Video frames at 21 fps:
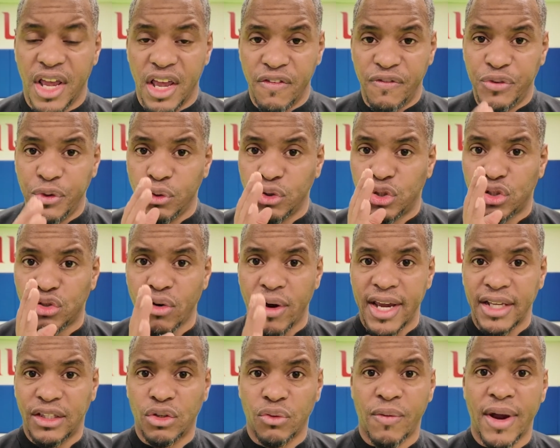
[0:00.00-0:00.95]
if you
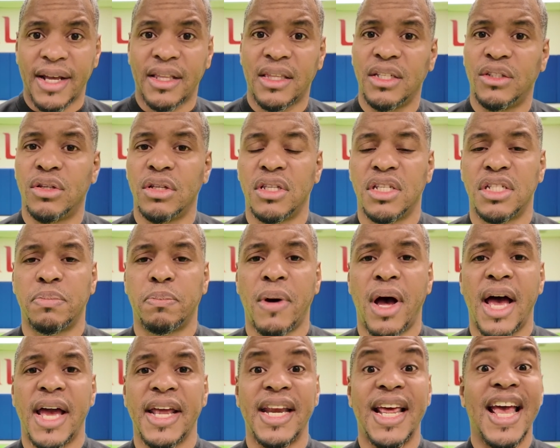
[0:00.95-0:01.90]
strike directly to the
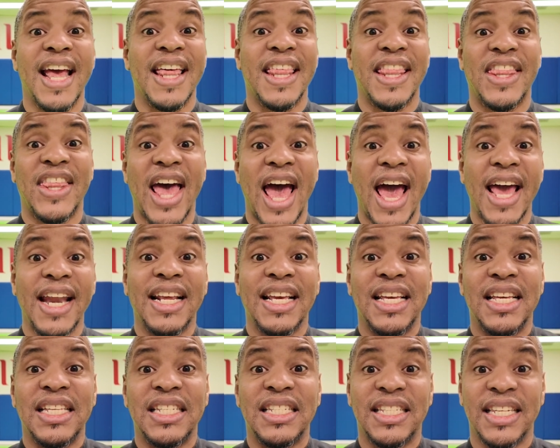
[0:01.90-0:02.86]
spine, that
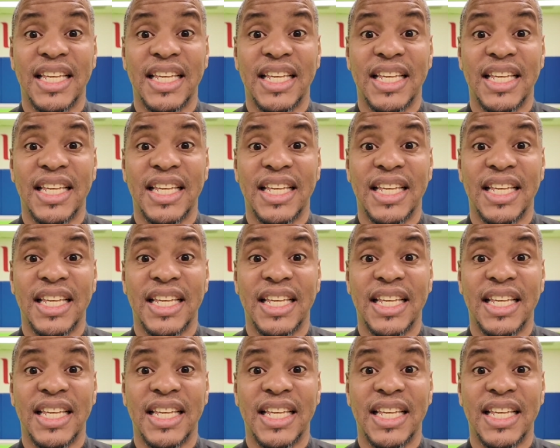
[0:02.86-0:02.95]
is